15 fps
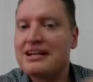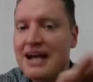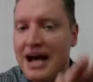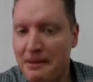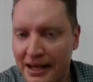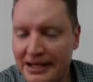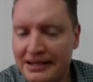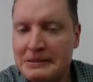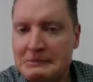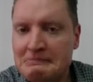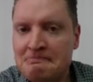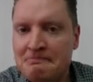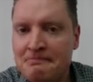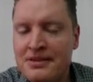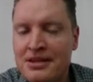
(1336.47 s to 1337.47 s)
comment
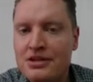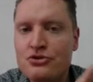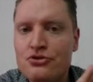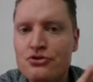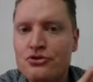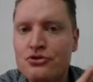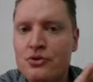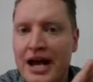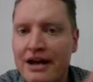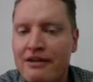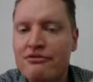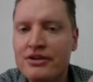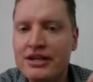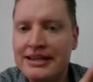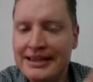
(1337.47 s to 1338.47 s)
to
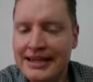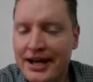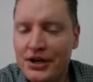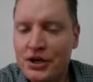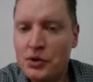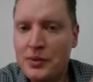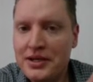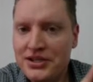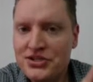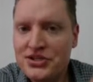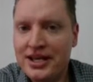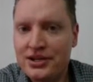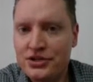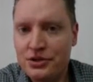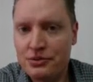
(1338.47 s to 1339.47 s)
every letter we
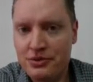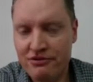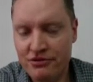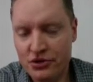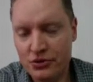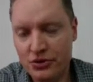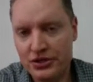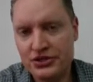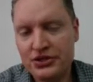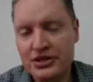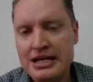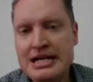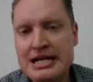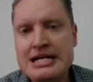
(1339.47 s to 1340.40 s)
send to reviewers.